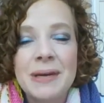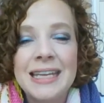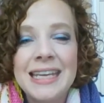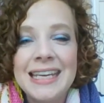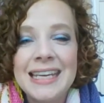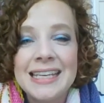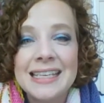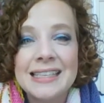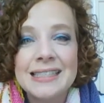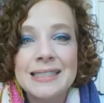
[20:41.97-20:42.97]
but he
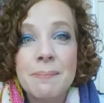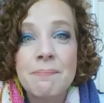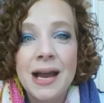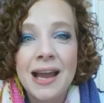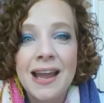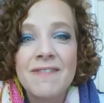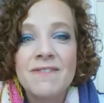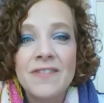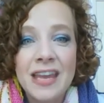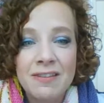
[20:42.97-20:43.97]
is my
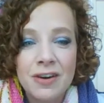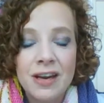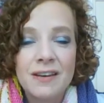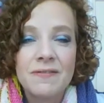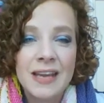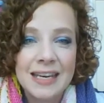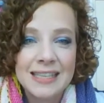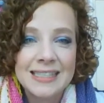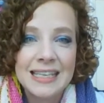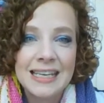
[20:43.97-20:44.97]
favorite
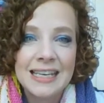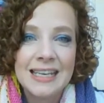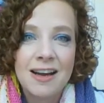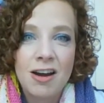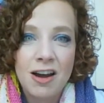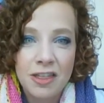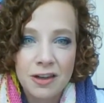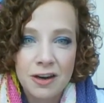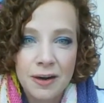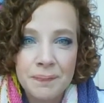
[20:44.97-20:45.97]
fantasy
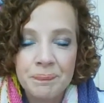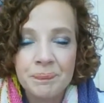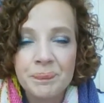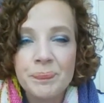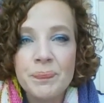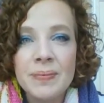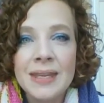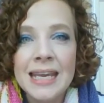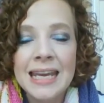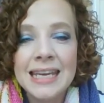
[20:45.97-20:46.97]
author.
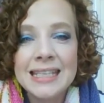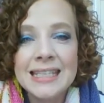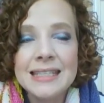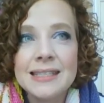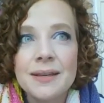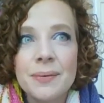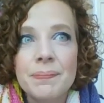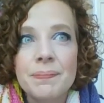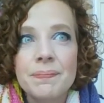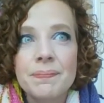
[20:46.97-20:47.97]
His
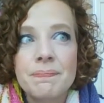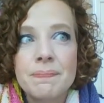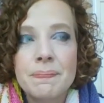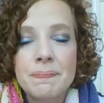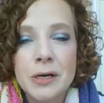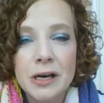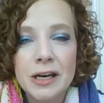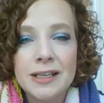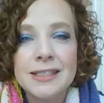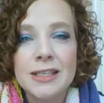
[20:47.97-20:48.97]

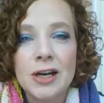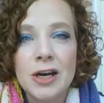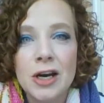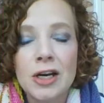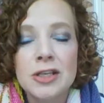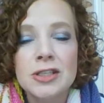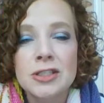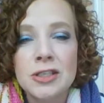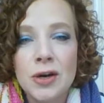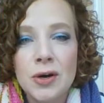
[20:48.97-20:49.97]
books are
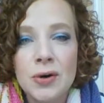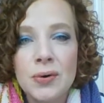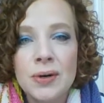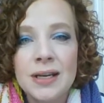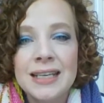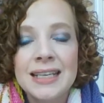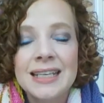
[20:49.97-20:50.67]
so